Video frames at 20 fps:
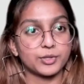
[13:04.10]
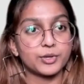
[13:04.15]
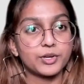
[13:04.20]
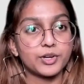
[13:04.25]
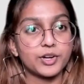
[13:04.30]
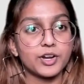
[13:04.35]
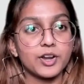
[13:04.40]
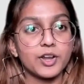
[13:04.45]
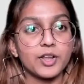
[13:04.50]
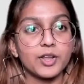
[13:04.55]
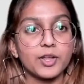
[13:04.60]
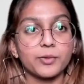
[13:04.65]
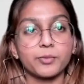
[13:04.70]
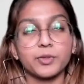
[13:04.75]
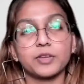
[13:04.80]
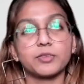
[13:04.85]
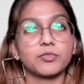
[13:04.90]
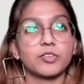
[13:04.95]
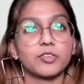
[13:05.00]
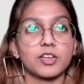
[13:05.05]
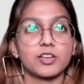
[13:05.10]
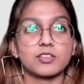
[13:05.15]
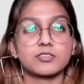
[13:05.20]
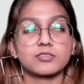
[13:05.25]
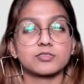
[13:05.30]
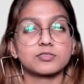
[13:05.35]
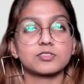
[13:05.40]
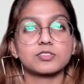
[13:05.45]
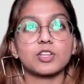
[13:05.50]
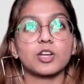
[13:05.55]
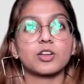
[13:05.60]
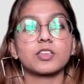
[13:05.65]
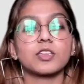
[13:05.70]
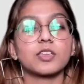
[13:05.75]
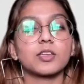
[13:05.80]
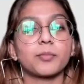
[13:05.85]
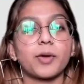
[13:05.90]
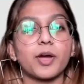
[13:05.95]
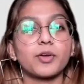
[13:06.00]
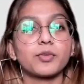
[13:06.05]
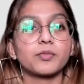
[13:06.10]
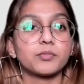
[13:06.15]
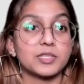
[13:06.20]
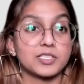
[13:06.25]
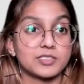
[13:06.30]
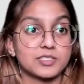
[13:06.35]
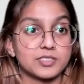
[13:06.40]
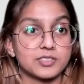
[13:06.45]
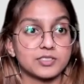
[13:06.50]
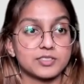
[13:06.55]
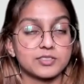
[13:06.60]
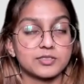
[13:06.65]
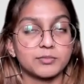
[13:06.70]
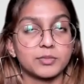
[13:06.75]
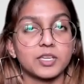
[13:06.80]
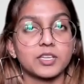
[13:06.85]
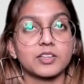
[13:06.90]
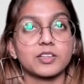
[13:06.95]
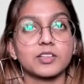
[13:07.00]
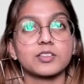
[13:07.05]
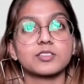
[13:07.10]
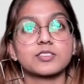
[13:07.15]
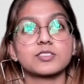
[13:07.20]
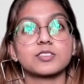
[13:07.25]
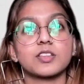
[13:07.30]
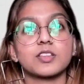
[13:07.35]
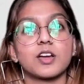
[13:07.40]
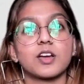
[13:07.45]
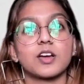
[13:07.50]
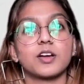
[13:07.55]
other when we are talking about business, because